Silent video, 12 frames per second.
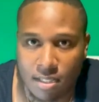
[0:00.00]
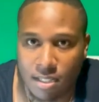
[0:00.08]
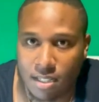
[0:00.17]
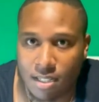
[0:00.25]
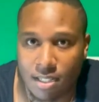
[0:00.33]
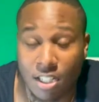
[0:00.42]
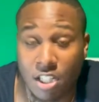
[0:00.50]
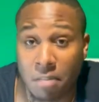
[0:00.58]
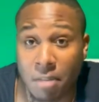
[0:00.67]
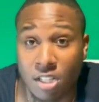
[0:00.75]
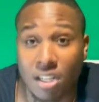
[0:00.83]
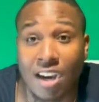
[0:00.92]
This team
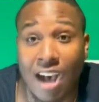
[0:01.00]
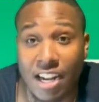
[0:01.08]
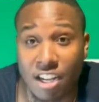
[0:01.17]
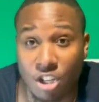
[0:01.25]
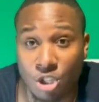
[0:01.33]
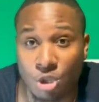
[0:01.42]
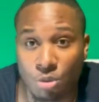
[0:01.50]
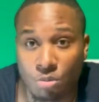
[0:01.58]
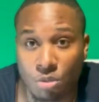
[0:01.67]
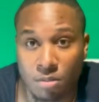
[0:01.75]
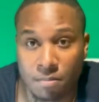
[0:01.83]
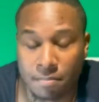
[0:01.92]
has a lot of
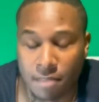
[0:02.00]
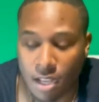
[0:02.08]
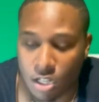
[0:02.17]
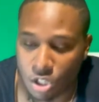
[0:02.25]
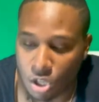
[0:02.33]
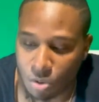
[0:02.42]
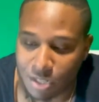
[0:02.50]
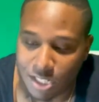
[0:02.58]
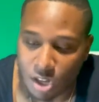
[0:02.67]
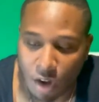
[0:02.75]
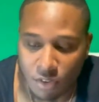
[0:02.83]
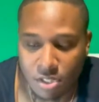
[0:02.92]
issues. So this
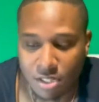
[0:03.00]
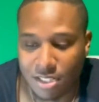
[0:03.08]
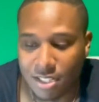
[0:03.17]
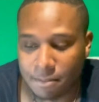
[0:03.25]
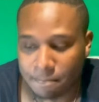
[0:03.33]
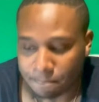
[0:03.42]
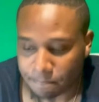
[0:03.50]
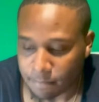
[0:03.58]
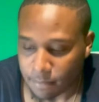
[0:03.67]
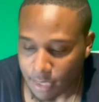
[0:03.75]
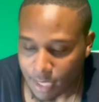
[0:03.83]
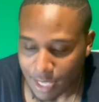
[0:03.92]
offseason,
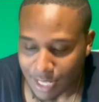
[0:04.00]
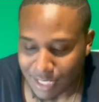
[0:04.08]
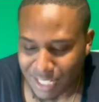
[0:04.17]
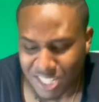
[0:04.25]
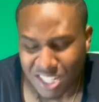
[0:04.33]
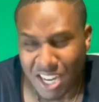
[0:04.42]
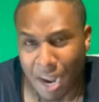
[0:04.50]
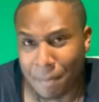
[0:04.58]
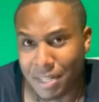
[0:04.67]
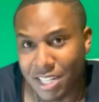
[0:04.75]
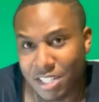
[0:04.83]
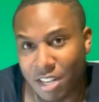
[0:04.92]
there's a couple
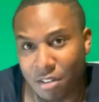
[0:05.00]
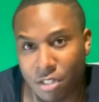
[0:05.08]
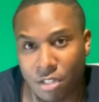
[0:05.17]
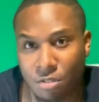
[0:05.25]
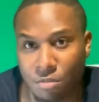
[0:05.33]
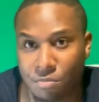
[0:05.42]
things y'all need to do.